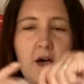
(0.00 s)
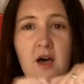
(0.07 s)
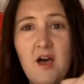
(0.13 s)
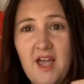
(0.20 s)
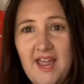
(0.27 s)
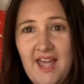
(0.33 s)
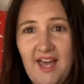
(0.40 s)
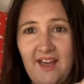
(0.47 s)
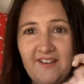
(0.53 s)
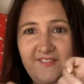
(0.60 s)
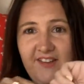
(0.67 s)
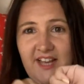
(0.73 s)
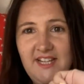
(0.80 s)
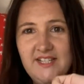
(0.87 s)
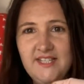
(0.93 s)
I have
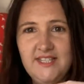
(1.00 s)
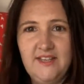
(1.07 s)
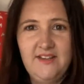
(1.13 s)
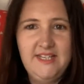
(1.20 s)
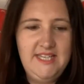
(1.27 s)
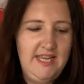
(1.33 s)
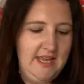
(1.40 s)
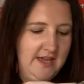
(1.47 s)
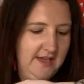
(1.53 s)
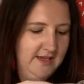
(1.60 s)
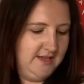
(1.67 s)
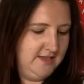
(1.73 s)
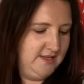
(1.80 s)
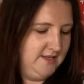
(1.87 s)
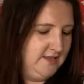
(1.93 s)
inside here
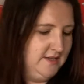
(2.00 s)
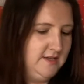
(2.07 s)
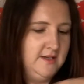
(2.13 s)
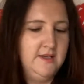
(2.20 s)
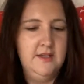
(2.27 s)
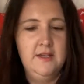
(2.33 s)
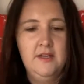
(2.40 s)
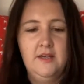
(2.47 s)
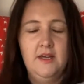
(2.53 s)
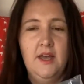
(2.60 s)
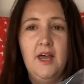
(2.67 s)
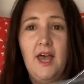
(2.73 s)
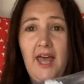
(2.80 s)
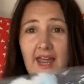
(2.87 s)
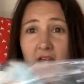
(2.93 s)

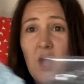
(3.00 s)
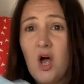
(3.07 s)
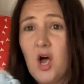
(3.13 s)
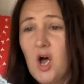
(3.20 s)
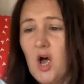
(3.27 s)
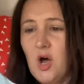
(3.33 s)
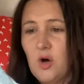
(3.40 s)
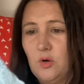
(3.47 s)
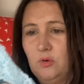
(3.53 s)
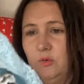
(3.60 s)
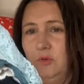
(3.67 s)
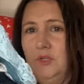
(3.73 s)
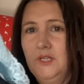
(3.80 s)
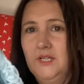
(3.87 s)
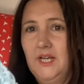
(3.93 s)
a
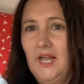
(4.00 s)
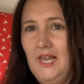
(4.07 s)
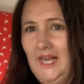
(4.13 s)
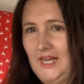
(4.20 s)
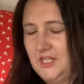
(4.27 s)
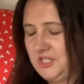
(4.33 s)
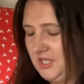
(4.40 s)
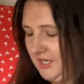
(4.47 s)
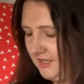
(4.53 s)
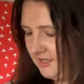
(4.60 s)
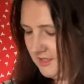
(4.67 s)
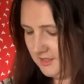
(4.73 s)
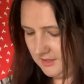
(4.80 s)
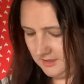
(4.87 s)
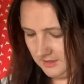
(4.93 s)
whole collection,
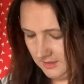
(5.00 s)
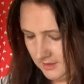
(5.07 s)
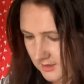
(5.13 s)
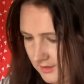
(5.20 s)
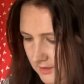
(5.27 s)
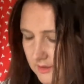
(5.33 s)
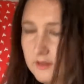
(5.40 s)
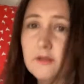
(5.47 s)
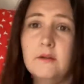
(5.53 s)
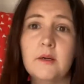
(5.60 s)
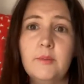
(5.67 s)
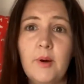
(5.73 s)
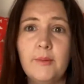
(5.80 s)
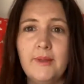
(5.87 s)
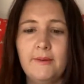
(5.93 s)
I'm
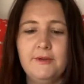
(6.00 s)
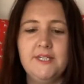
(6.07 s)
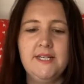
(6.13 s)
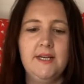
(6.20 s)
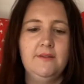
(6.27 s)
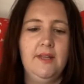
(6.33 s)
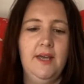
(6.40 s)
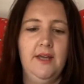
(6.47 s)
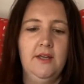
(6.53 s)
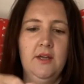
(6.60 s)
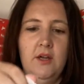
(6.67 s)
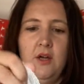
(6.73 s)
gonna put that one down there,